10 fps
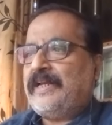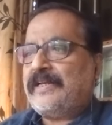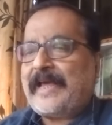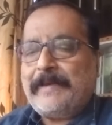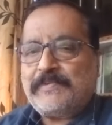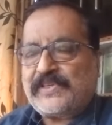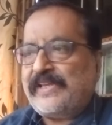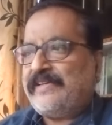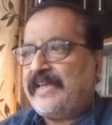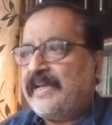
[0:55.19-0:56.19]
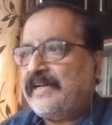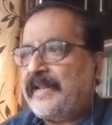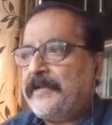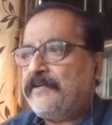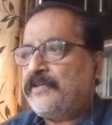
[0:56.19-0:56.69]
lives in
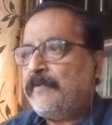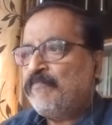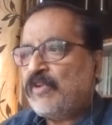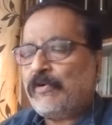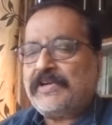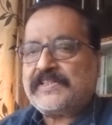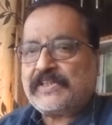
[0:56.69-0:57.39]
England or